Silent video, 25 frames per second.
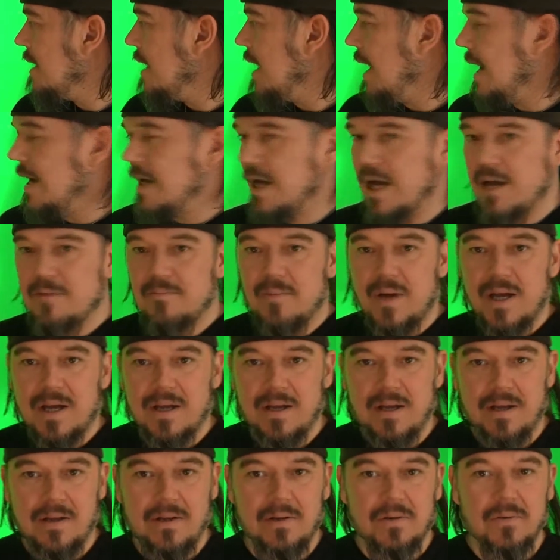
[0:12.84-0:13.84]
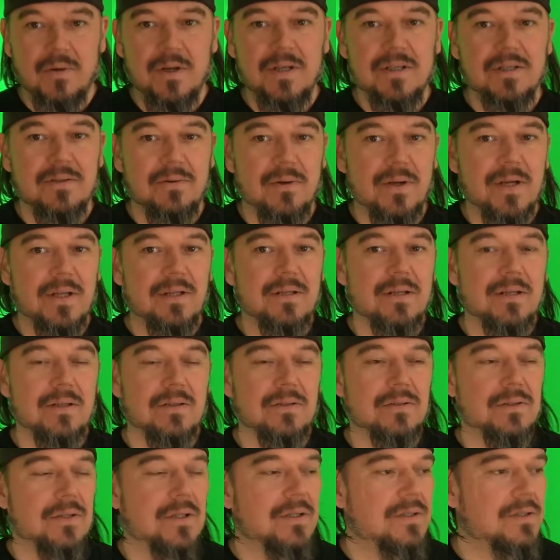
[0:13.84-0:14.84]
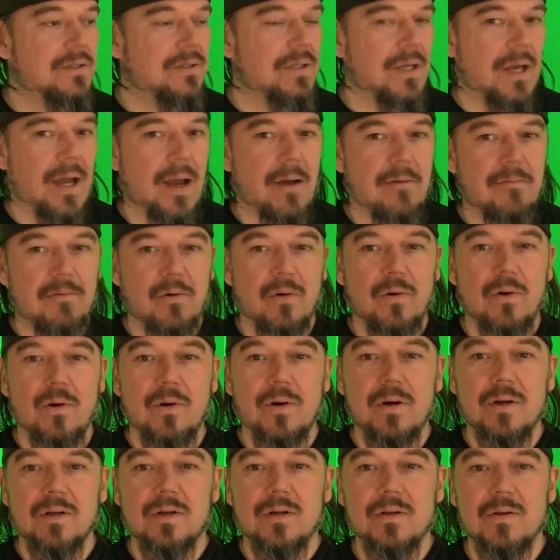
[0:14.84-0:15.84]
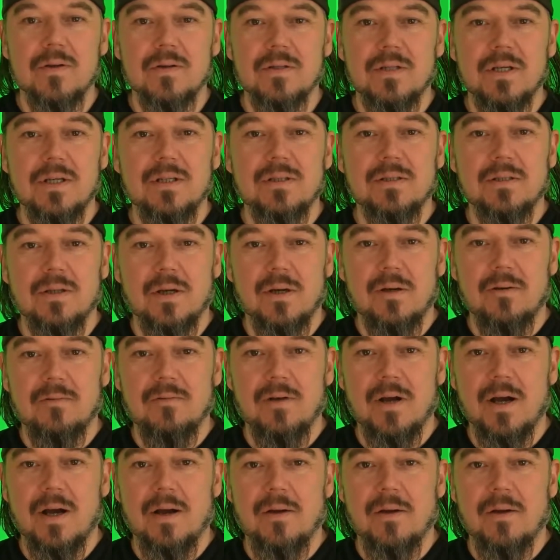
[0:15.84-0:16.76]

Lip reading: I have my green screen, just 4 sheets of